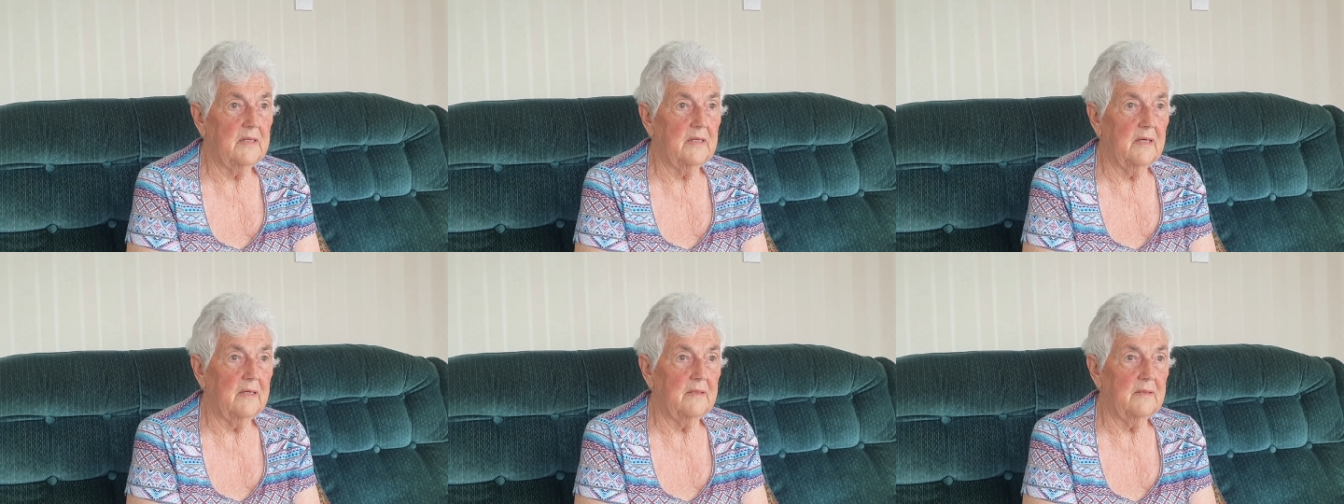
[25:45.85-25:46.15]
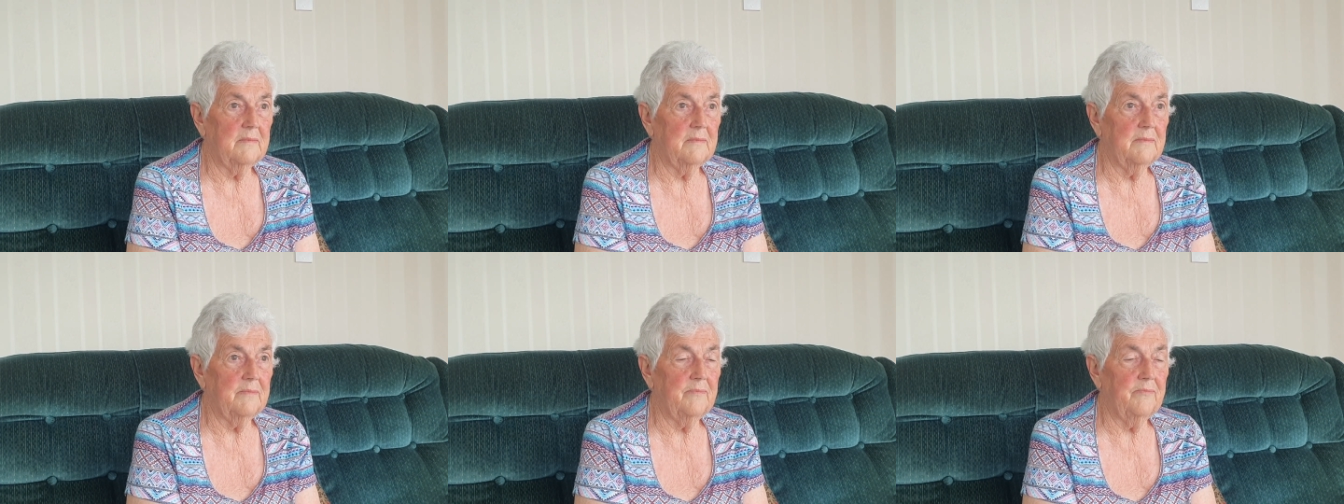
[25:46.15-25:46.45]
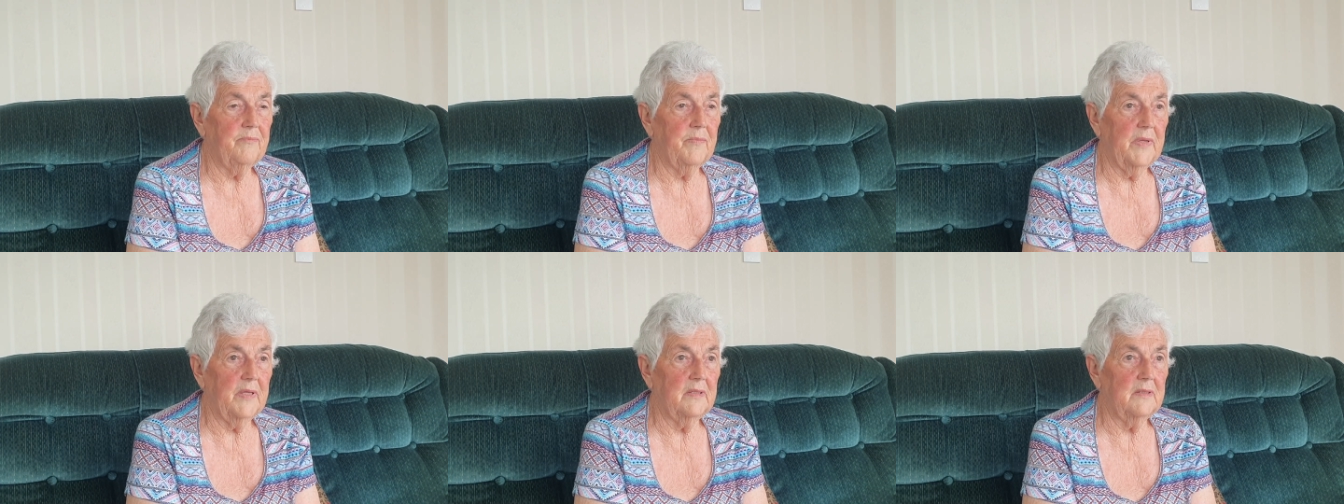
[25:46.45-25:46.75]

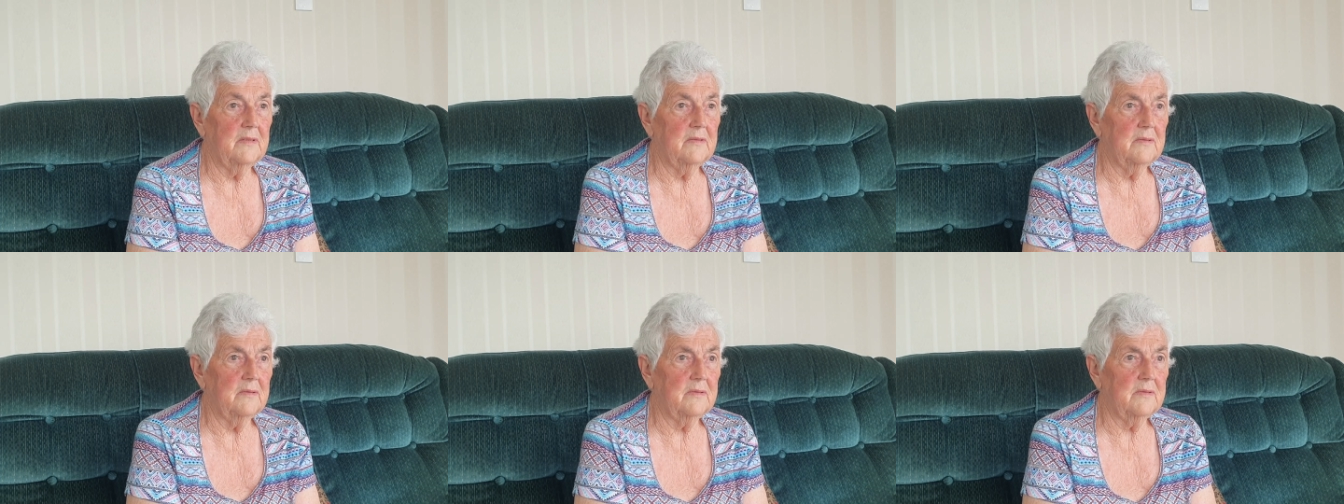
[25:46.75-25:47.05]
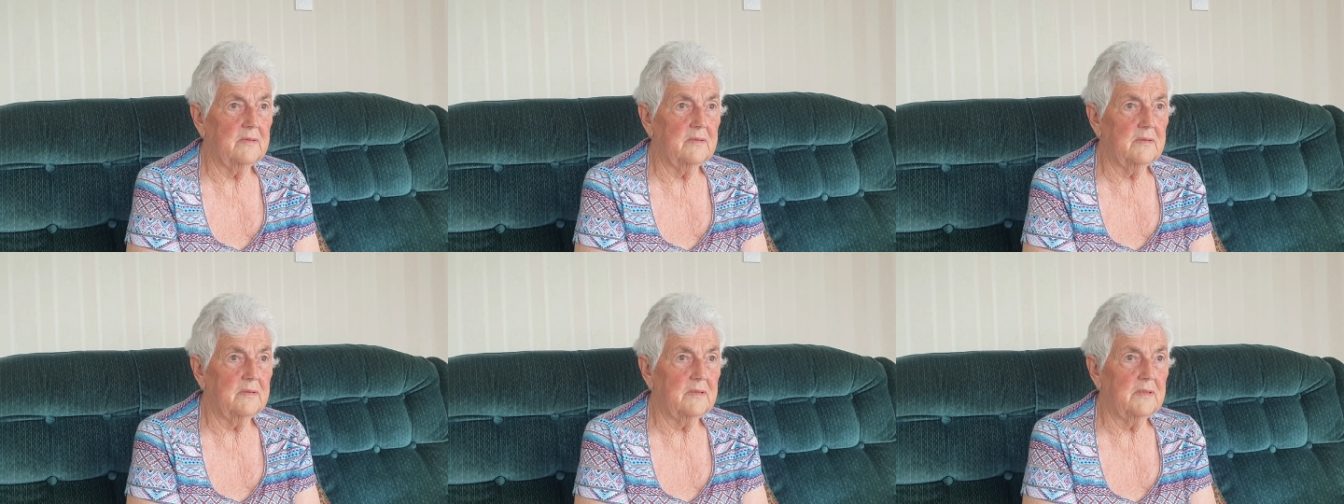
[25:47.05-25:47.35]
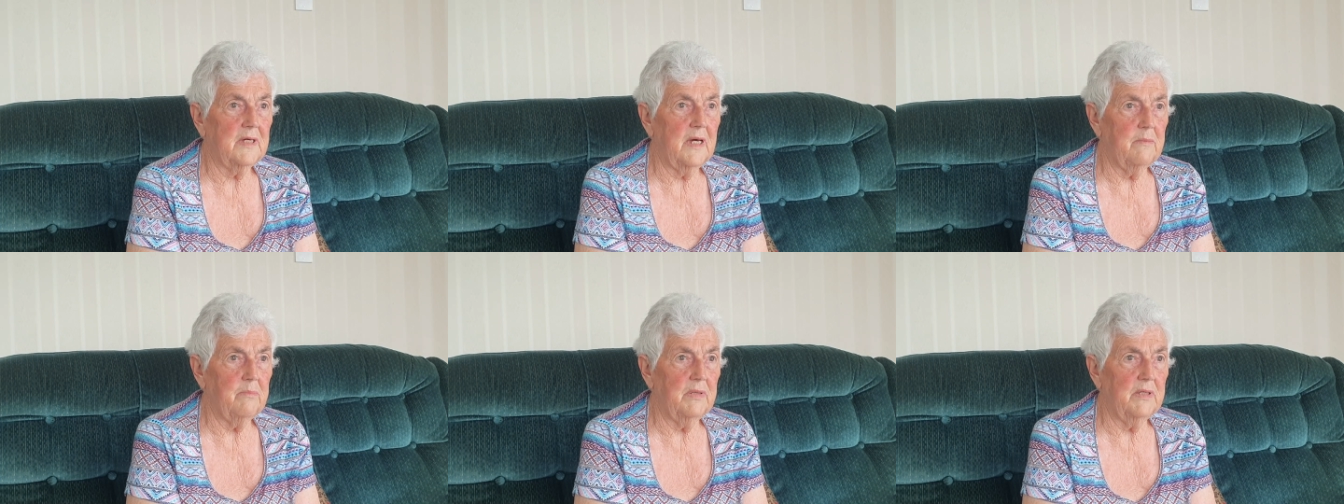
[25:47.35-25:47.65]
um, in
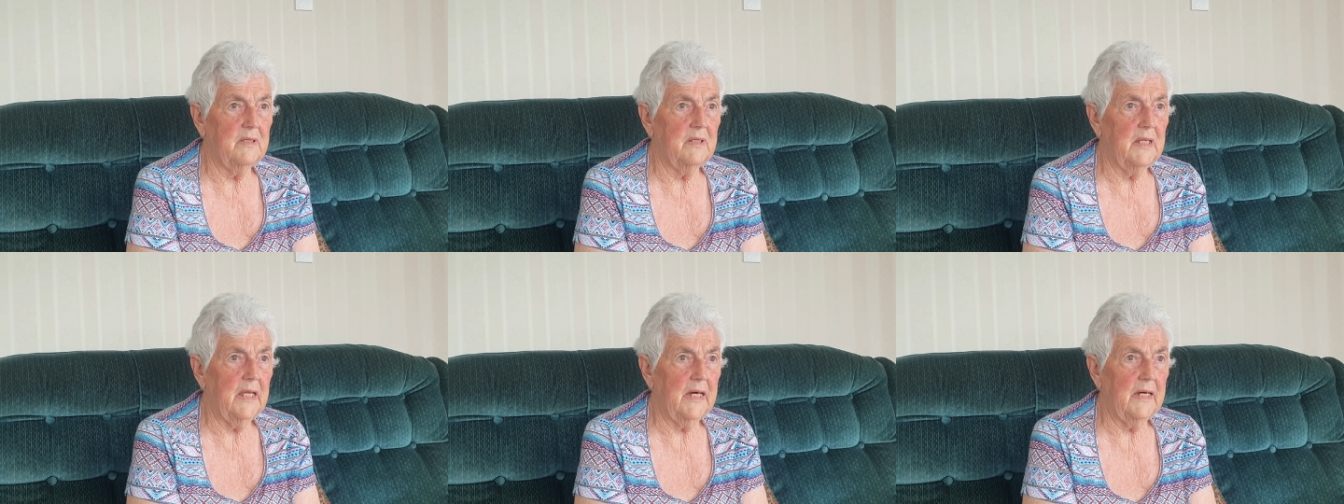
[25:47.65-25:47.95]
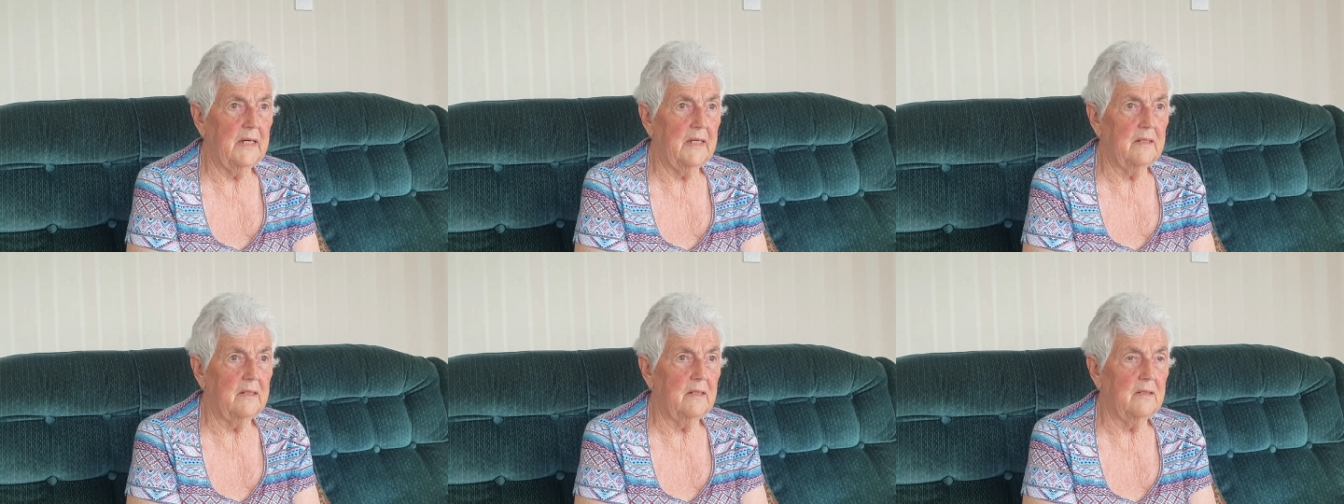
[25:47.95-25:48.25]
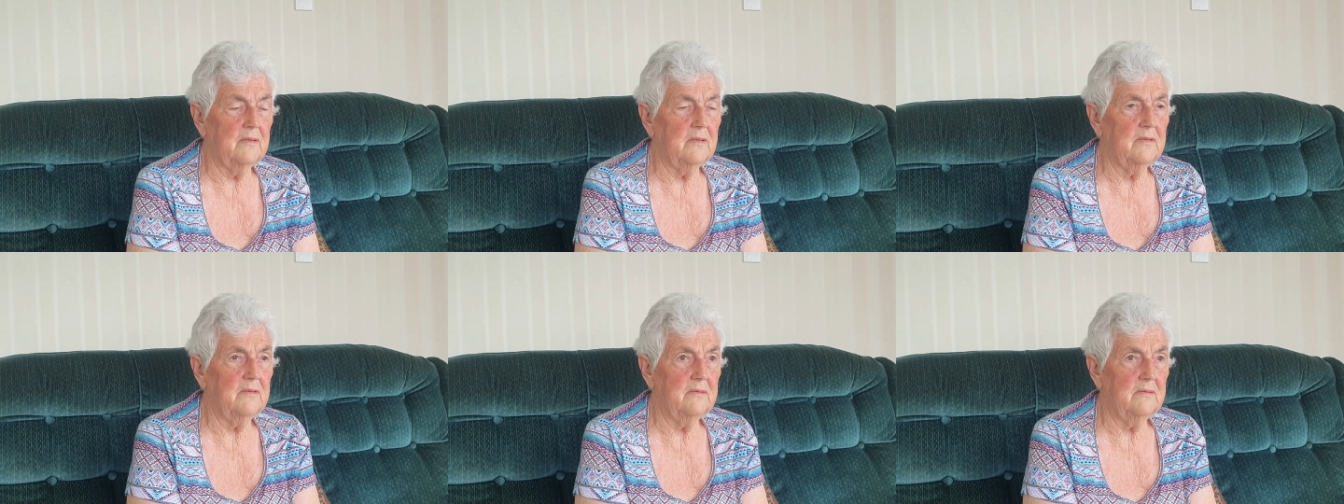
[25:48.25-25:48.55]

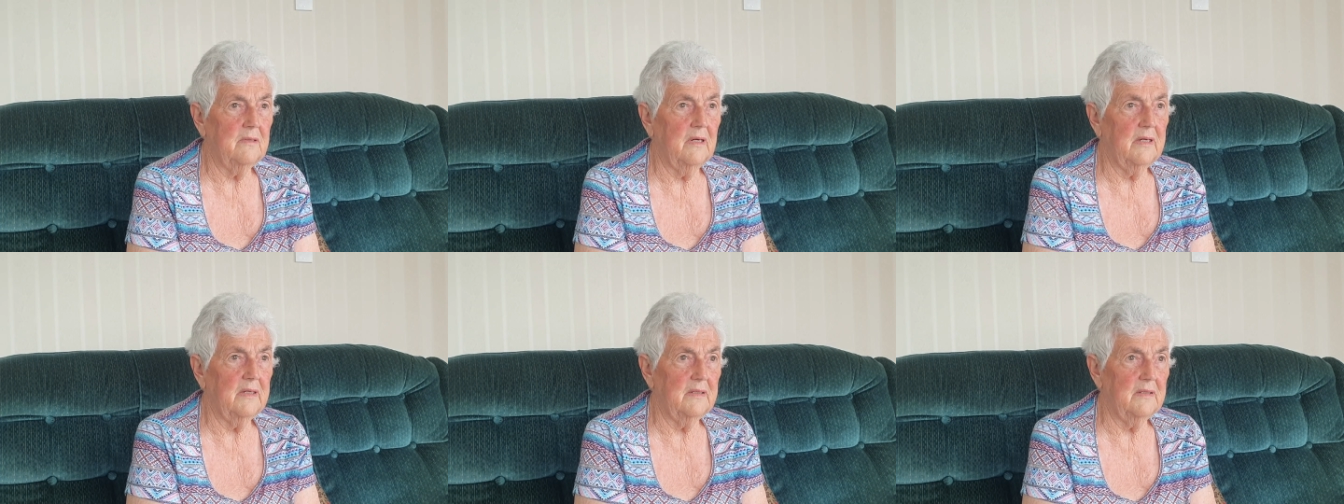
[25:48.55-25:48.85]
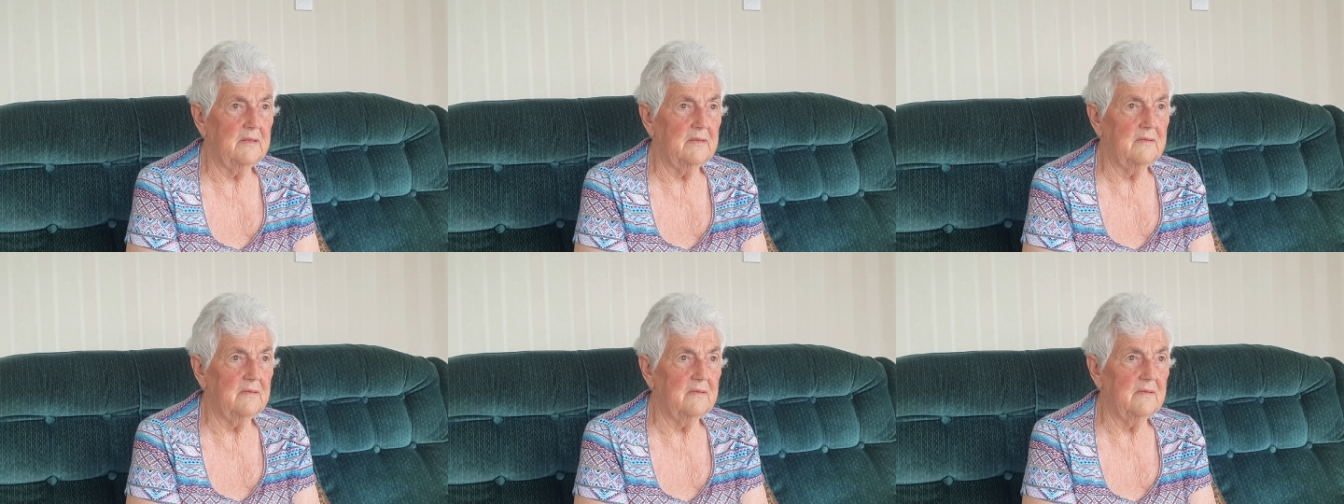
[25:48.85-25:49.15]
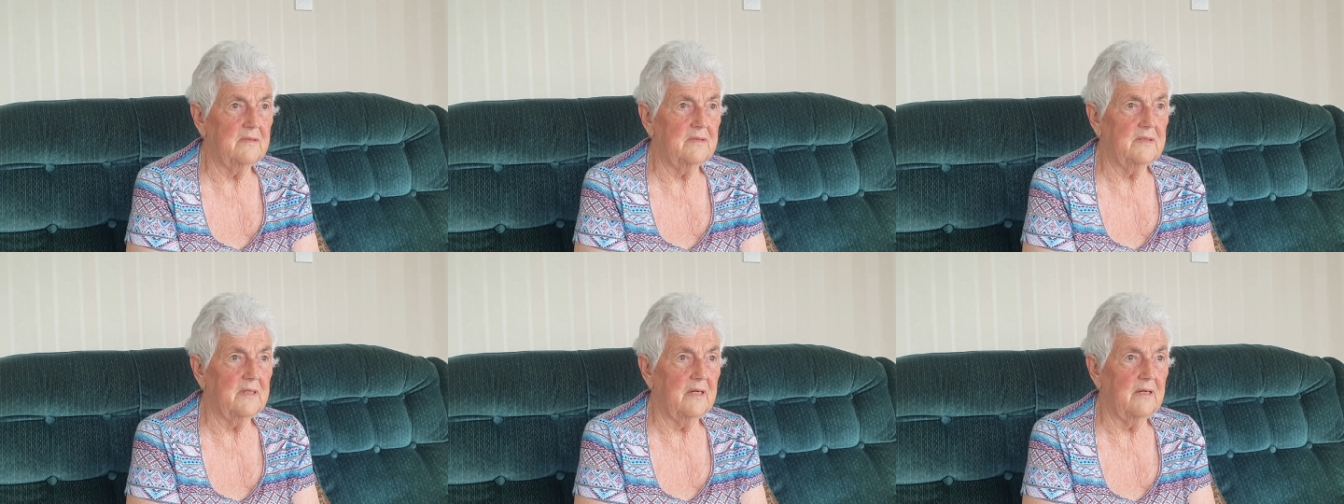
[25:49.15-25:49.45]
Capilano
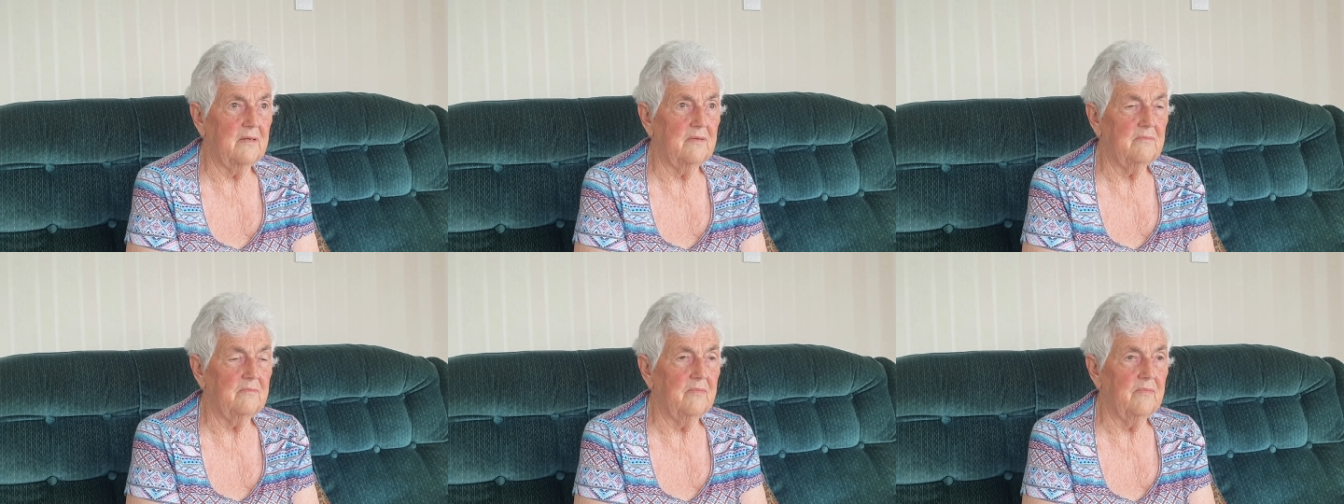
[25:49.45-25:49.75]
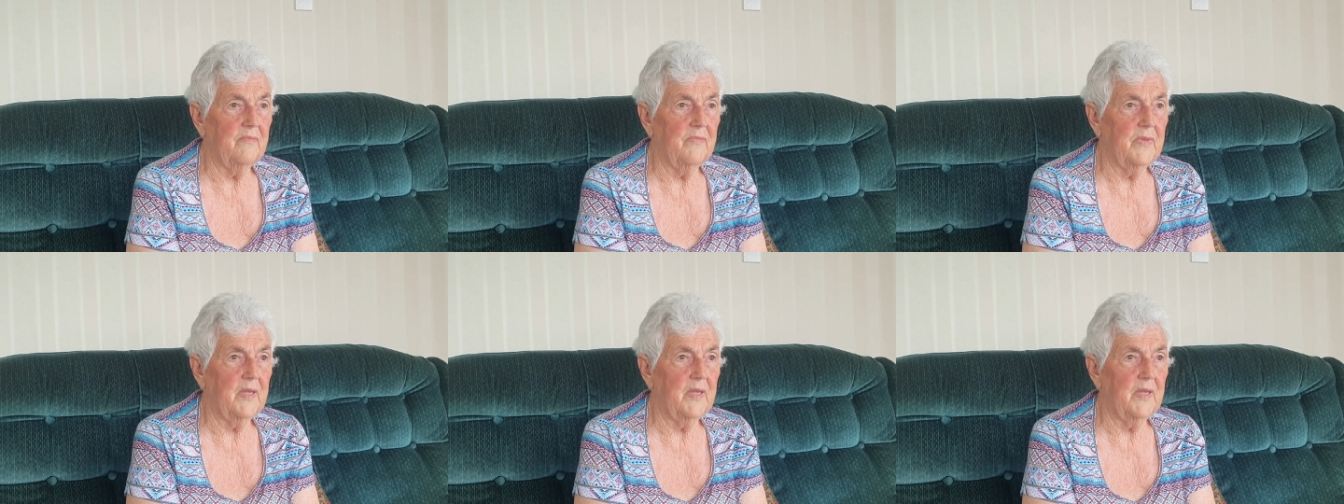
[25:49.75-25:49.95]
and um,